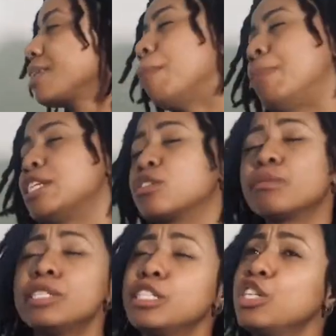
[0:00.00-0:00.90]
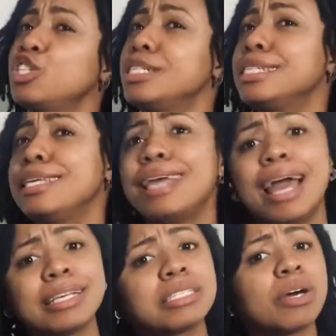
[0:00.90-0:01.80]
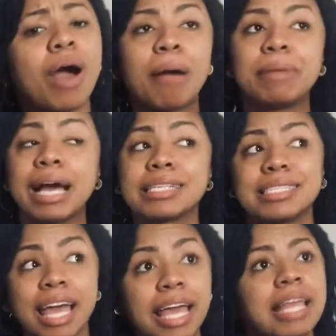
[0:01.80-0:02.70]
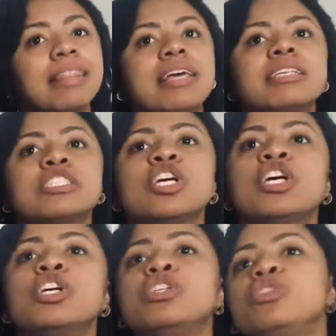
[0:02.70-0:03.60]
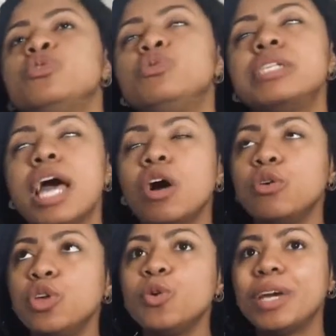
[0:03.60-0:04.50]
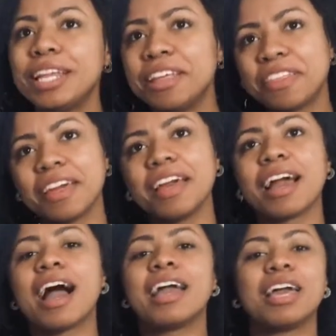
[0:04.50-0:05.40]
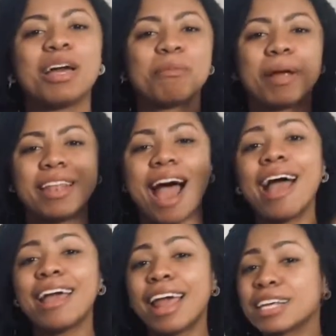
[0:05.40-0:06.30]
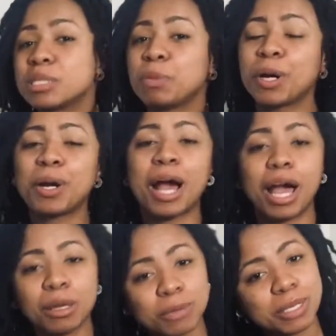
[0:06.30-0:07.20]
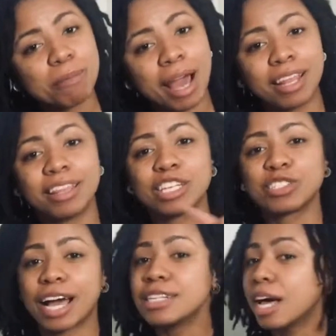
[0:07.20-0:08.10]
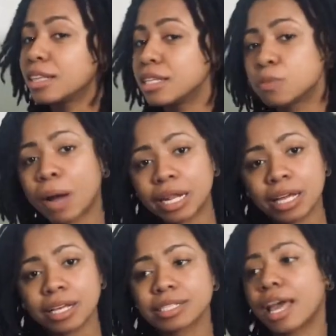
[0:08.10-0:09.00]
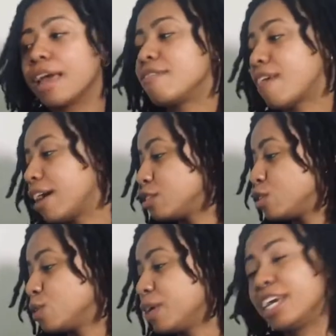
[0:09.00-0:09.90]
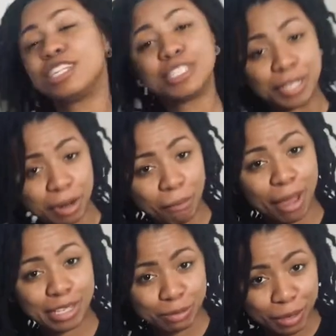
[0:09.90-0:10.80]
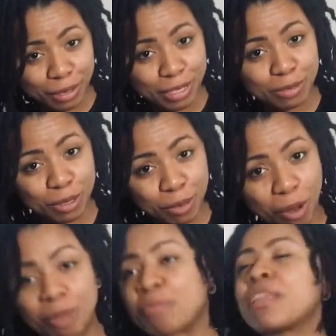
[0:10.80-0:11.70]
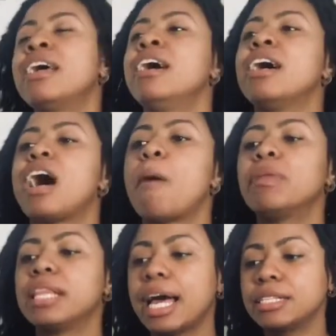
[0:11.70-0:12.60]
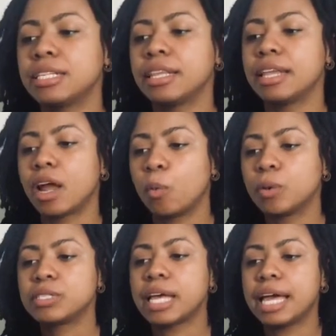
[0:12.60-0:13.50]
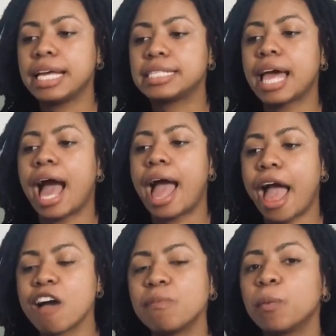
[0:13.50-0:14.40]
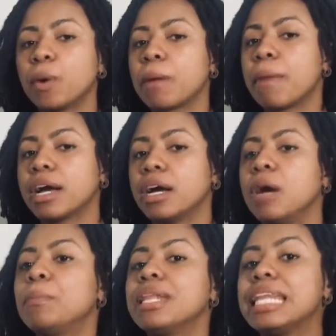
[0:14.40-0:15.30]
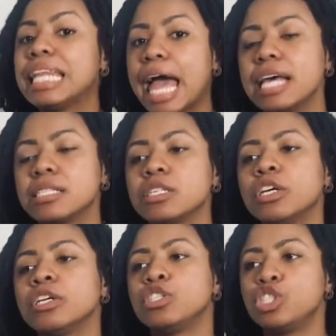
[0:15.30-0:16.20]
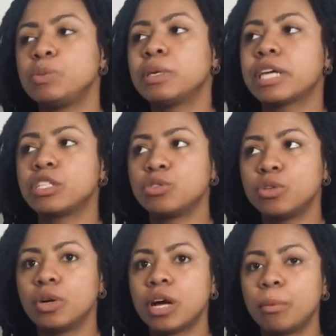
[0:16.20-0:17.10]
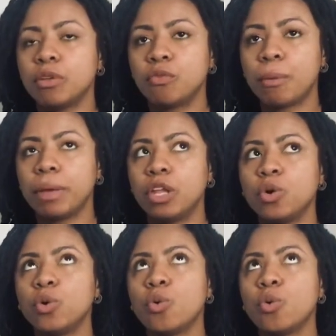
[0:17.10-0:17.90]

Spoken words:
based on research just yet, so I'm not saying this to tell you anything. I am not an expert. I am somebody that tries out these products and finds joy in sharing my experience with you all. But the last thing that I will say is that I have been wearing my cup less, just because I do know a couple of women who